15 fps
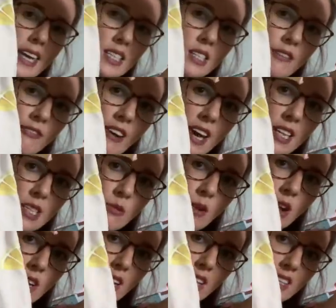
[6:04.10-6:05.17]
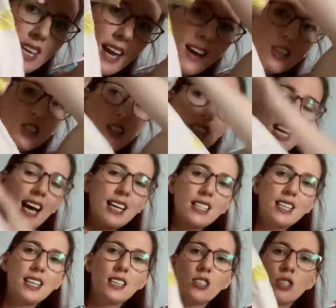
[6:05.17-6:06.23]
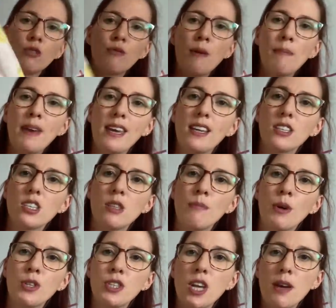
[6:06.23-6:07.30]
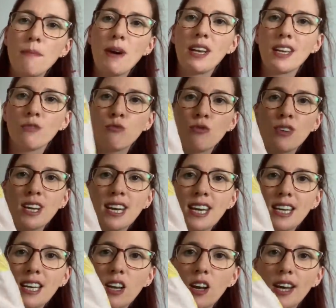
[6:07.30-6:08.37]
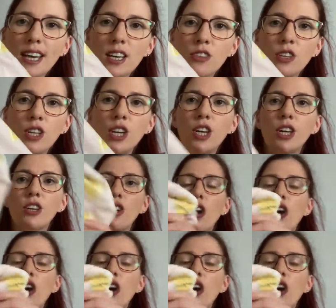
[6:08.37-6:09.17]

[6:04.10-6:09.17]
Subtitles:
is the first one, and yeah, I just added the ribbing to the bottom, and I really liked the look